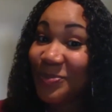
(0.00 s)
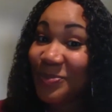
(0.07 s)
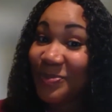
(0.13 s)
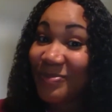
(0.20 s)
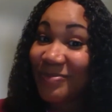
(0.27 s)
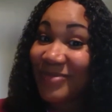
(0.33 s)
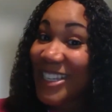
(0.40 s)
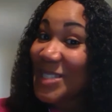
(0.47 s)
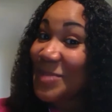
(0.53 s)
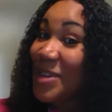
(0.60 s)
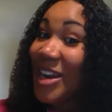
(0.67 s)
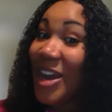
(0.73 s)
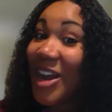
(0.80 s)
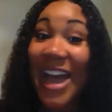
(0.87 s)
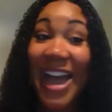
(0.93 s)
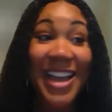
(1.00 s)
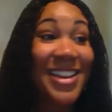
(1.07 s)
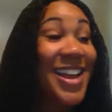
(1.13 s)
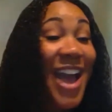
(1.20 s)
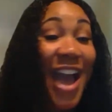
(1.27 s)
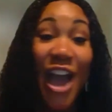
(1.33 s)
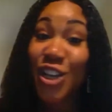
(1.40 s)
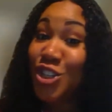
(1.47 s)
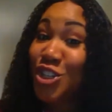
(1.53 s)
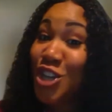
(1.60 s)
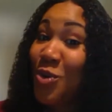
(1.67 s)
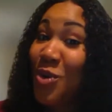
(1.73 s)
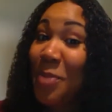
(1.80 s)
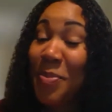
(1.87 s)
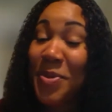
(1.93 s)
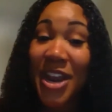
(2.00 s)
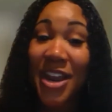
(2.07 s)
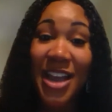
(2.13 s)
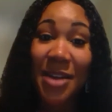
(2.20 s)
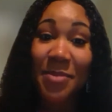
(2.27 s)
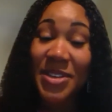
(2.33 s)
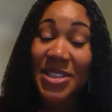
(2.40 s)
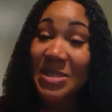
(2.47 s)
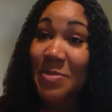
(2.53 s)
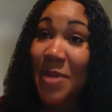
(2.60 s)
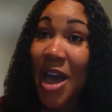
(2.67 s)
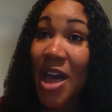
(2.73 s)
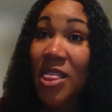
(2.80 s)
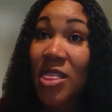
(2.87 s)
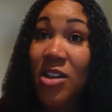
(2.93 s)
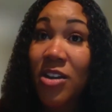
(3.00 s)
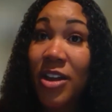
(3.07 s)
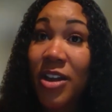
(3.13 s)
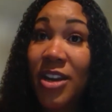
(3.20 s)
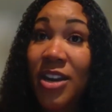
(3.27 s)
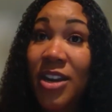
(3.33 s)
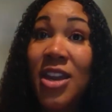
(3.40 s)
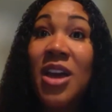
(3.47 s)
It's been, I show up and I got my smile on,